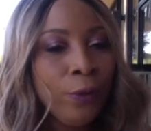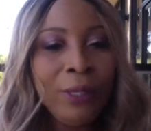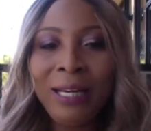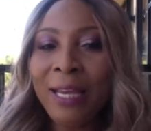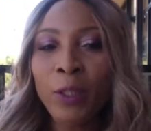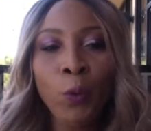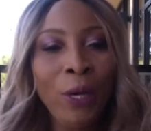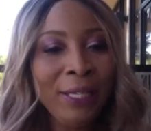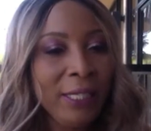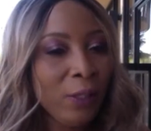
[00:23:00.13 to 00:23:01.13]
with doing like
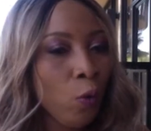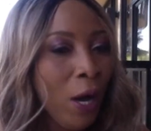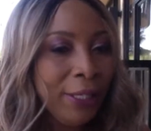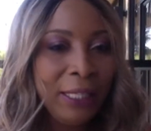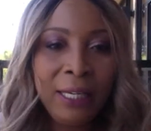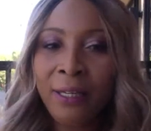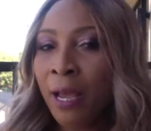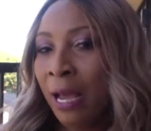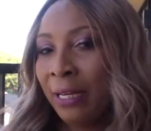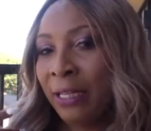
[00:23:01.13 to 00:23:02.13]
20 squatting
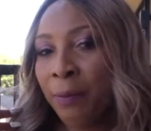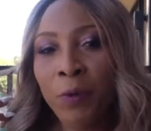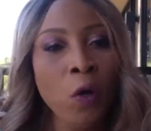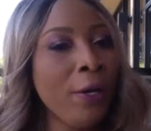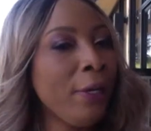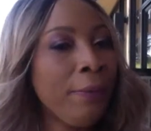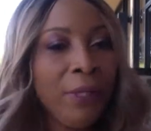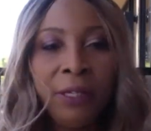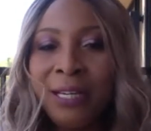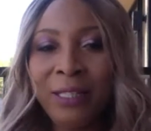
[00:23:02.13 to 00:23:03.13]
and keep going up
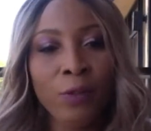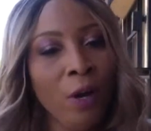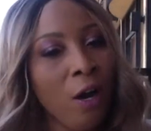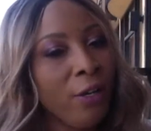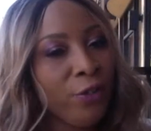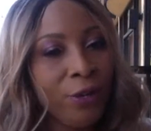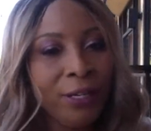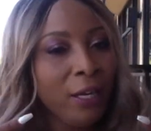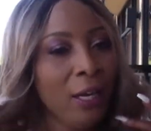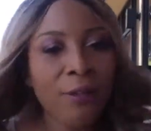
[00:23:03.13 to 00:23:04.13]
till you get to
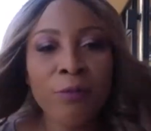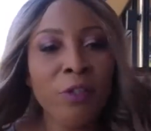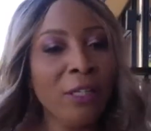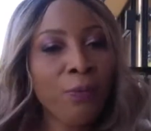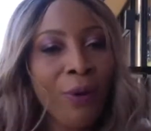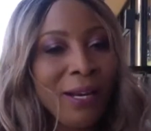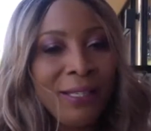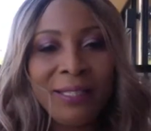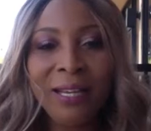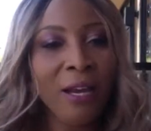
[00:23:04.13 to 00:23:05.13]
100 just
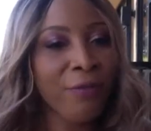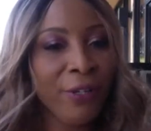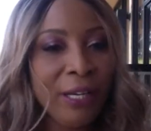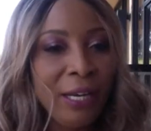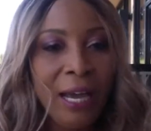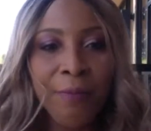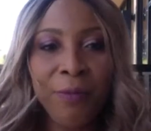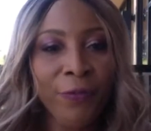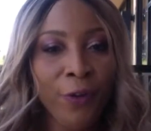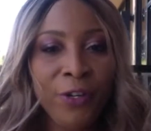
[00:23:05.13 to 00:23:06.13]
practice every day and
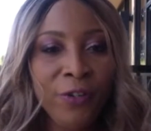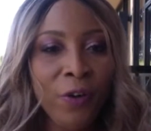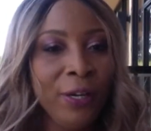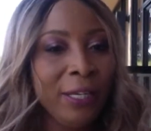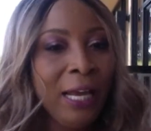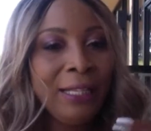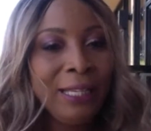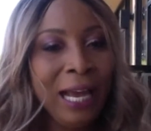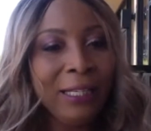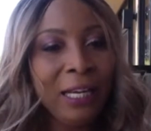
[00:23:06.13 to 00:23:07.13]
before you know it
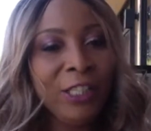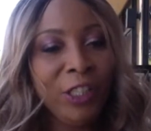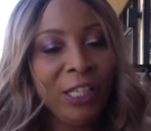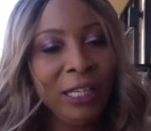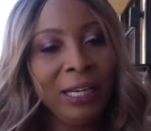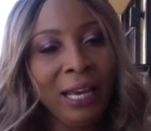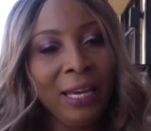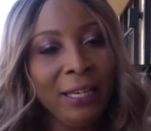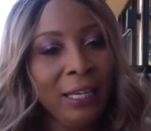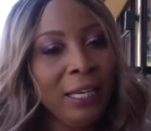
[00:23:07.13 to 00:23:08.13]
that a chicken
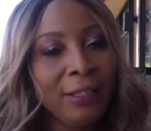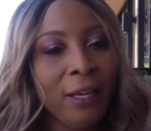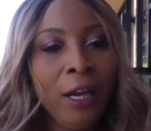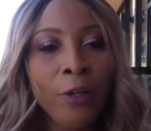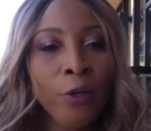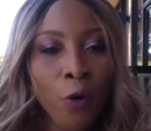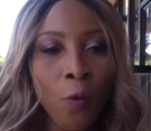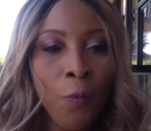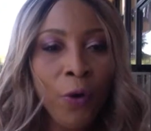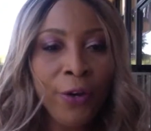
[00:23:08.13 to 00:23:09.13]
leg is
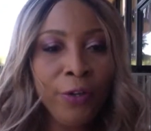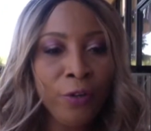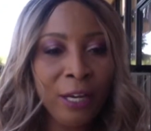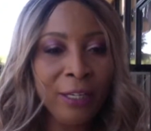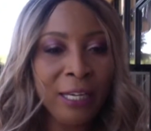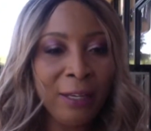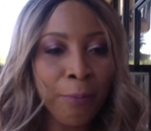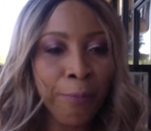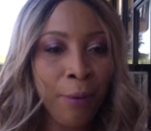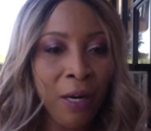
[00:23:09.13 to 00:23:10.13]
no more you're gonna get
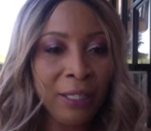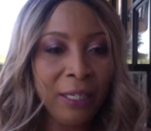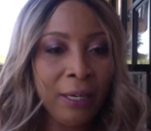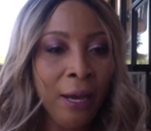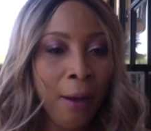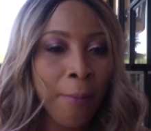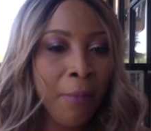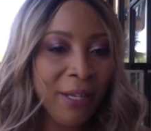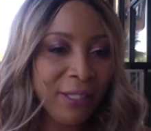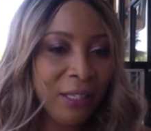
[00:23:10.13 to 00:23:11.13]
bulky
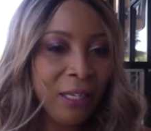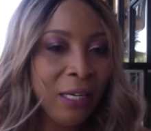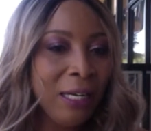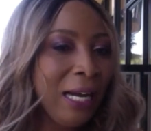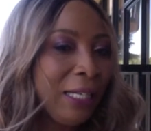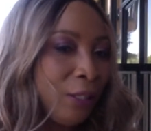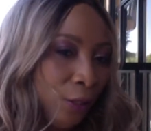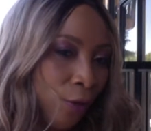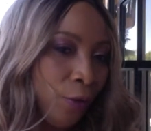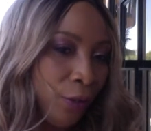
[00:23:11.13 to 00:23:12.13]
muscular and
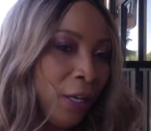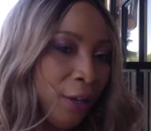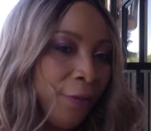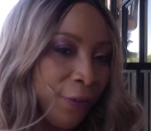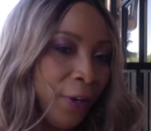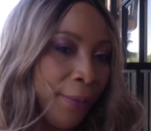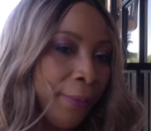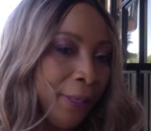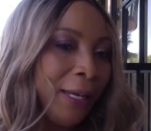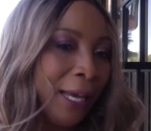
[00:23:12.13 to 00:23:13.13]
toned
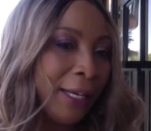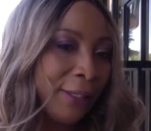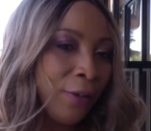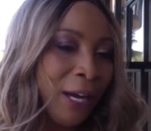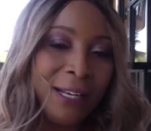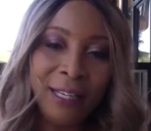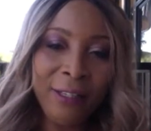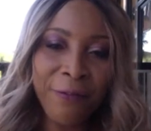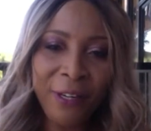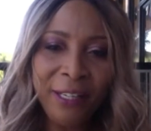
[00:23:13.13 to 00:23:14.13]
firm legs. All right. And
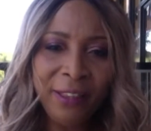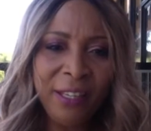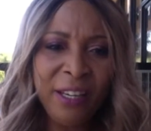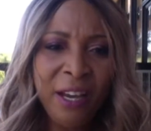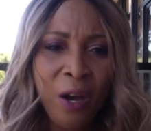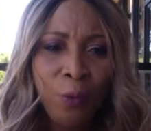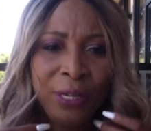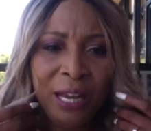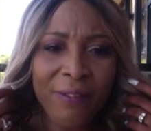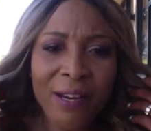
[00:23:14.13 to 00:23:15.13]
the funny thing, we
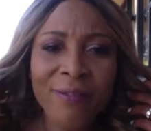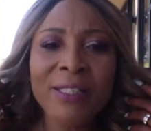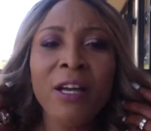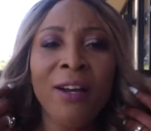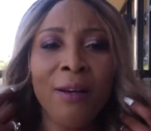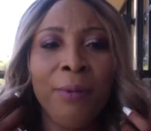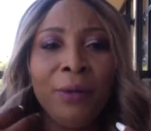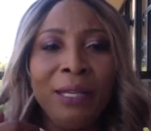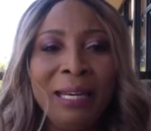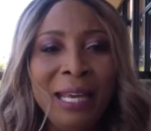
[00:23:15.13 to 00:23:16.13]
never ever talk
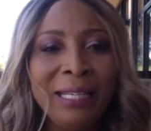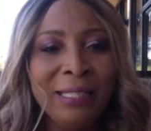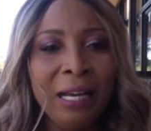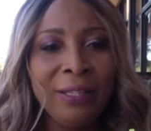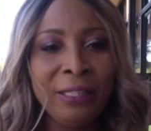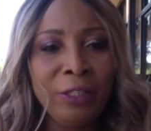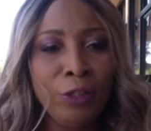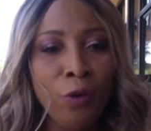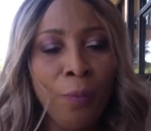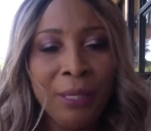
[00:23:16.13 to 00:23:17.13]
about legs on this
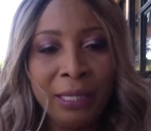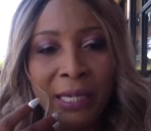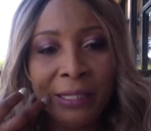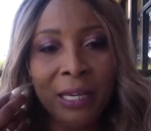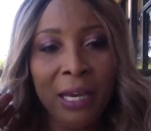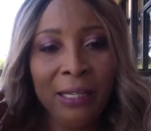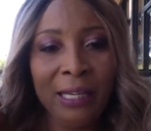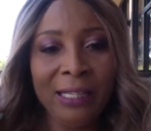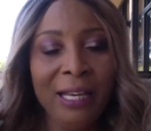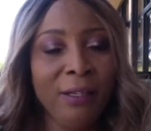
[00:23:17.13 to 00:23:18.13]
show because
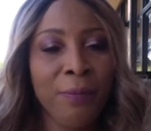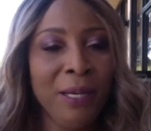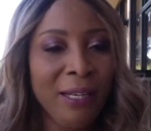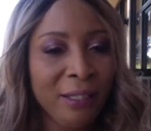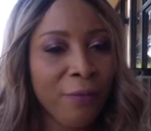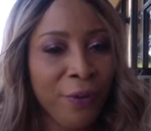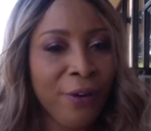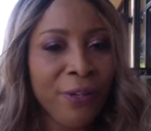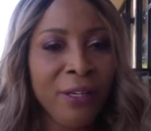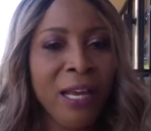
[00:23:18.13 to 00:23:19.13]
they tend to be a little
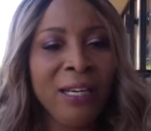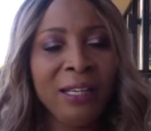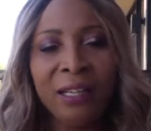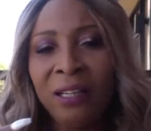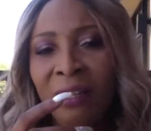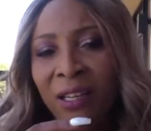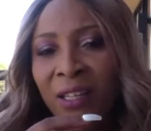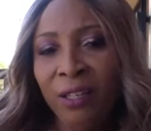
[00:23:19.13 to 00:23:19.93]
very, a little,